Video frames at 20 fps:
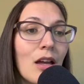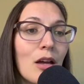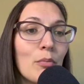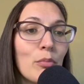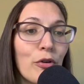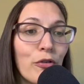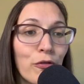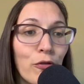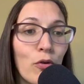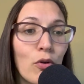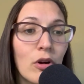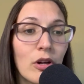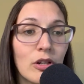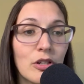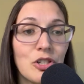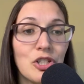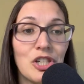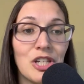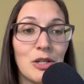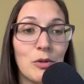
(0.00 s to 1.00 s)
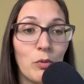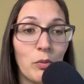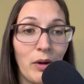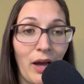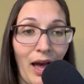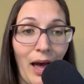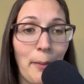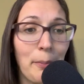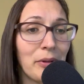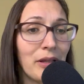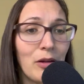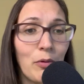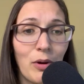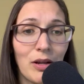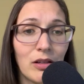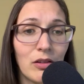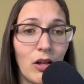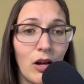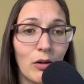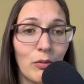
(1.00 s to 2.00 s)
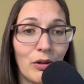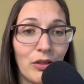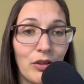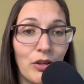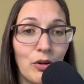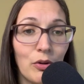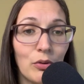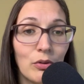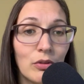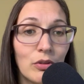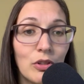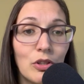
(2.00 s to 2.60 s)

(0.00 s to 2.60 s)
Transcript: Before, she happily went along with you.